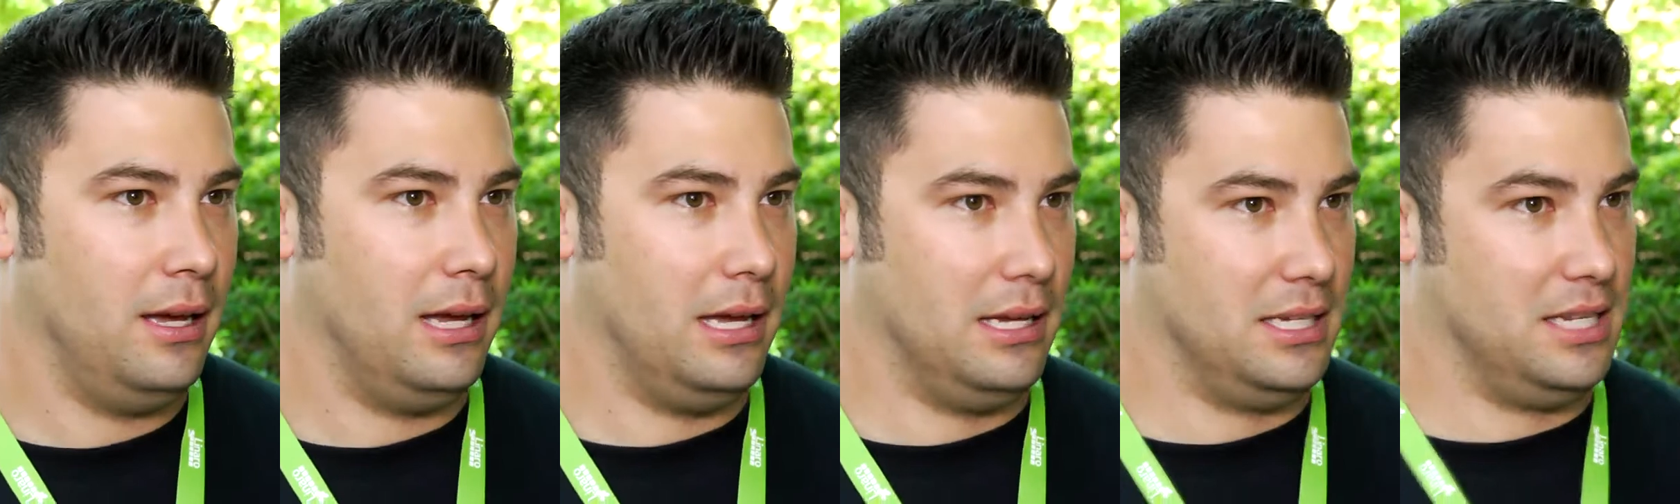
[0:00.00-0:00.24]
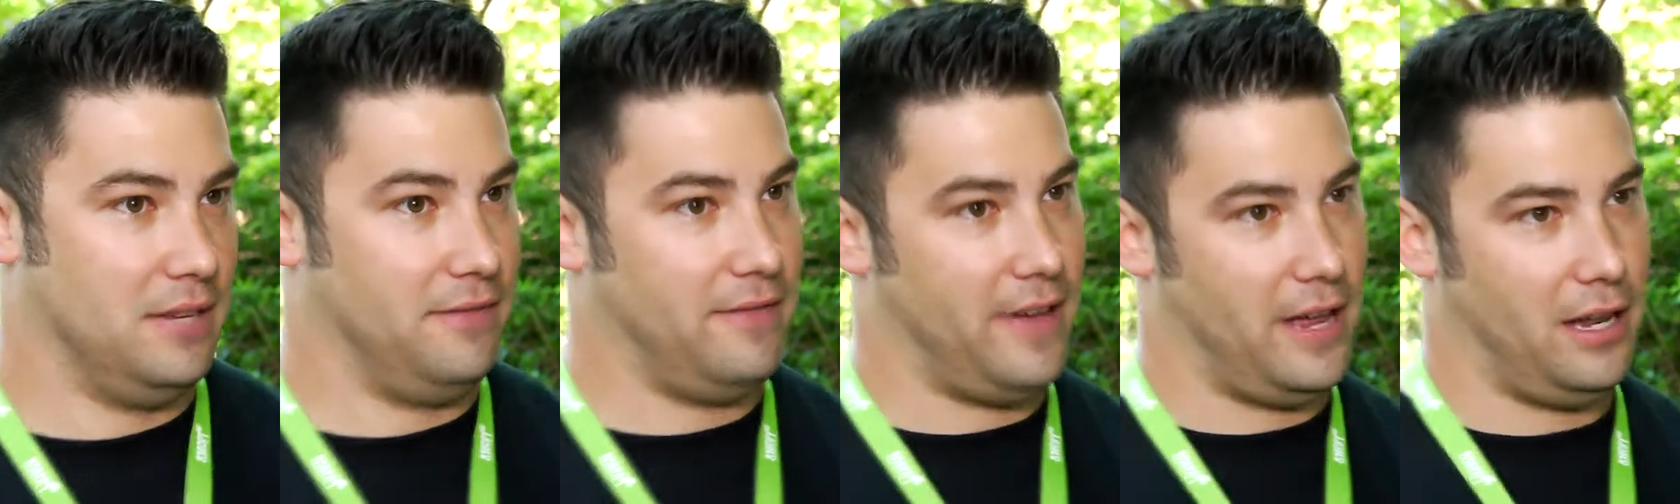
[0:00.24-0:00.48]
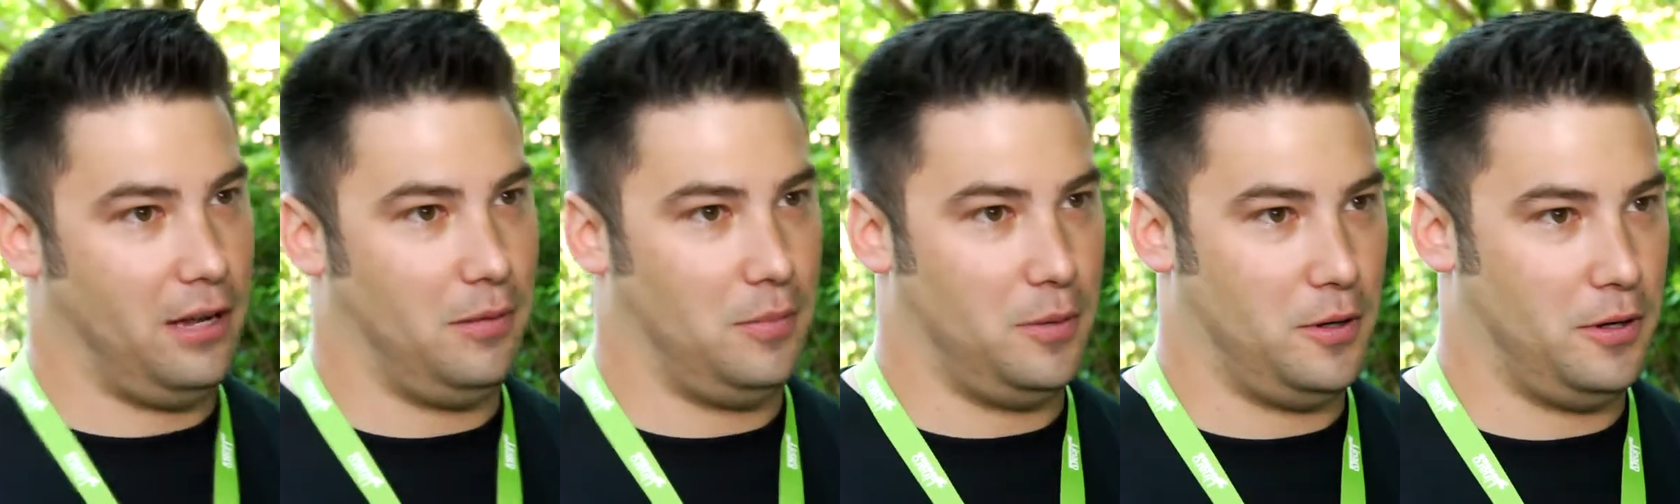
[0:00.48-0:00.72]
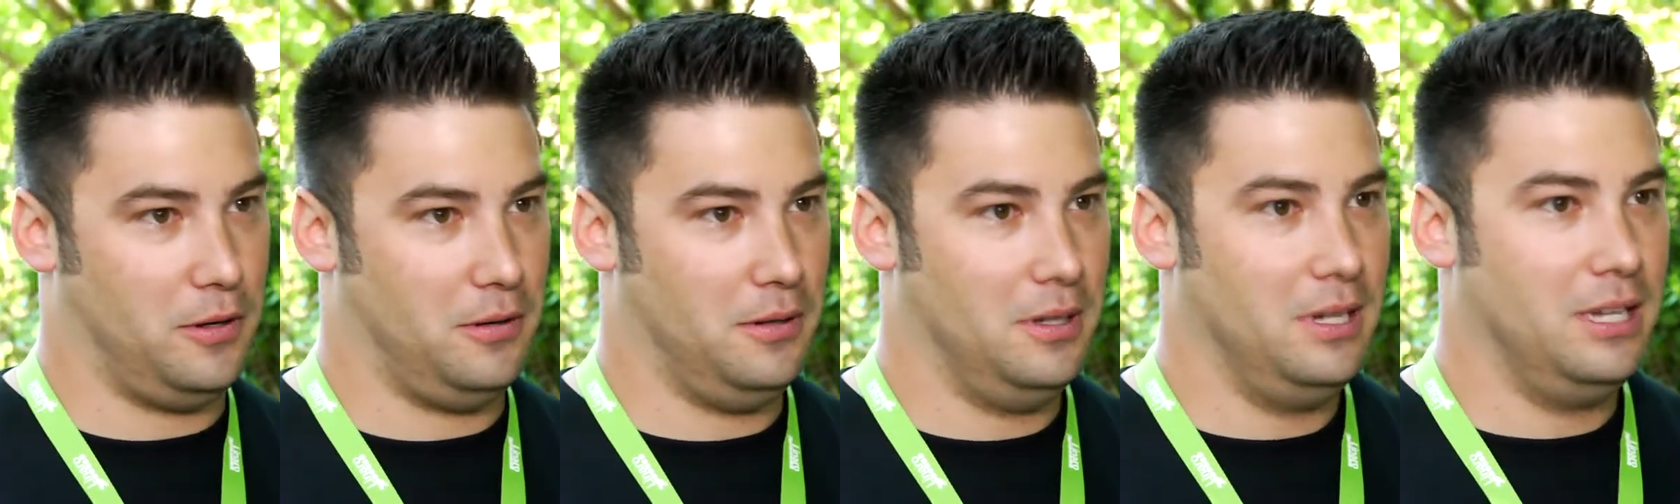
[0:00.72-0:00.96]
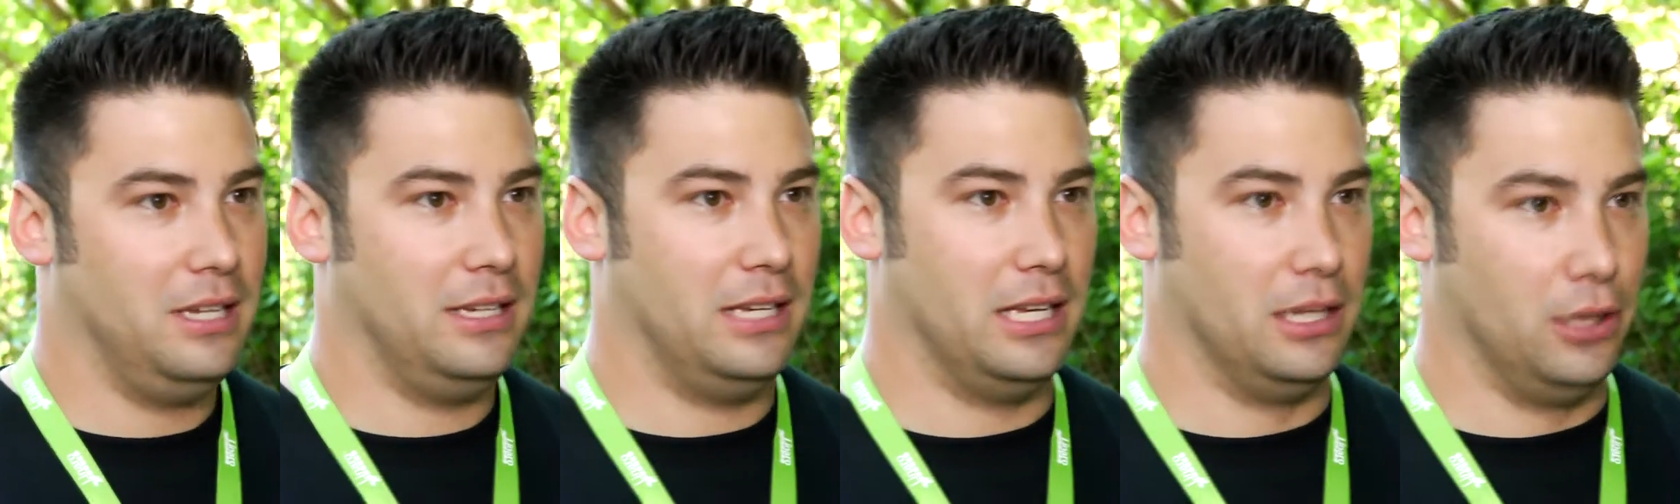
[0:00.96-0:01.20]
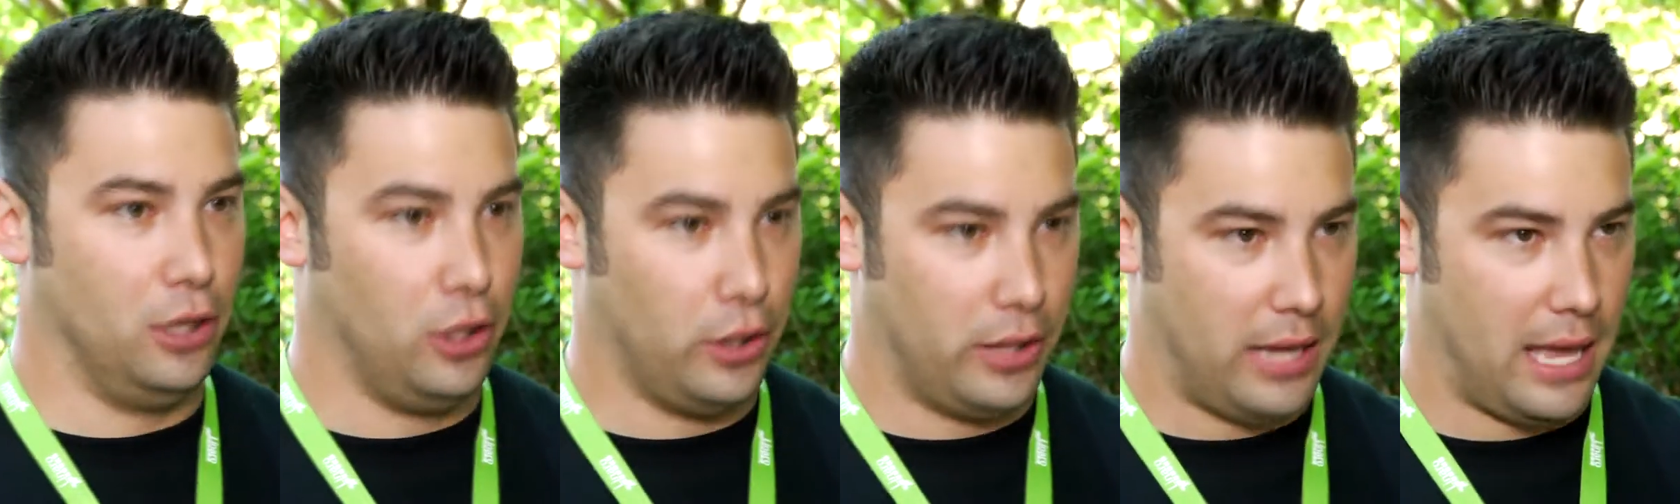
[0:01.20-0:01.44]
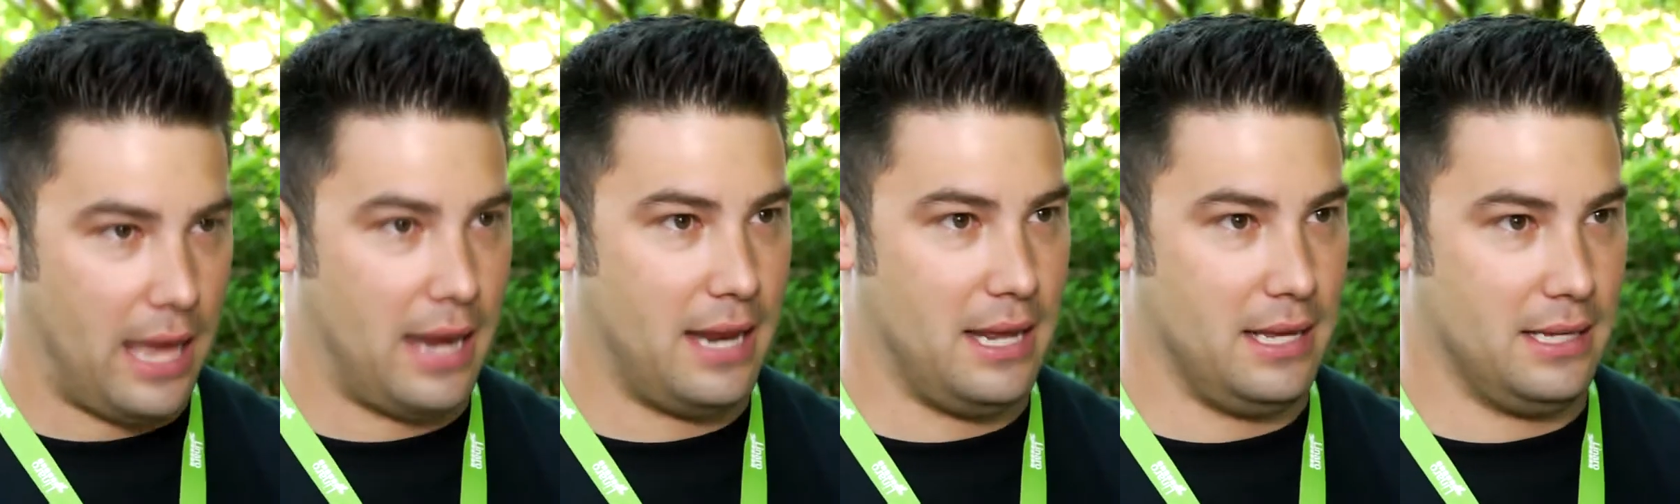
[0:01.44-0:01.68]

a developer, can look at